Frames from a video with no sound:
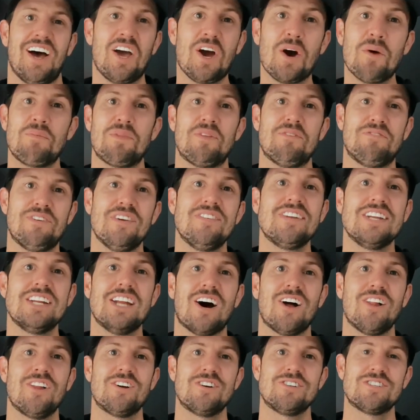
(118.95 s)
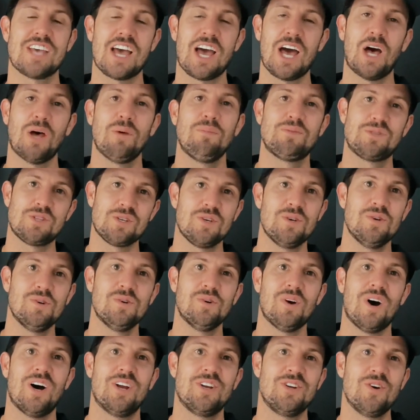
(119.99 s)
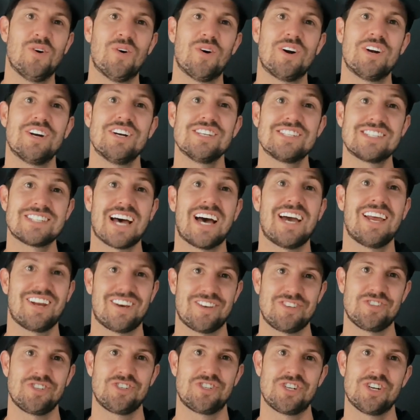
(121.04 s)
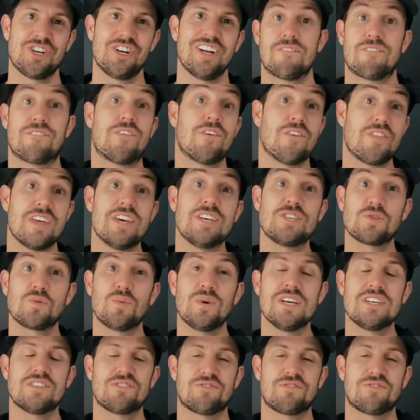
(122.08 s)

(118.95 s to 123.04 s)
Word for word: hope the $50 helps you on your side hustle journey. For this week's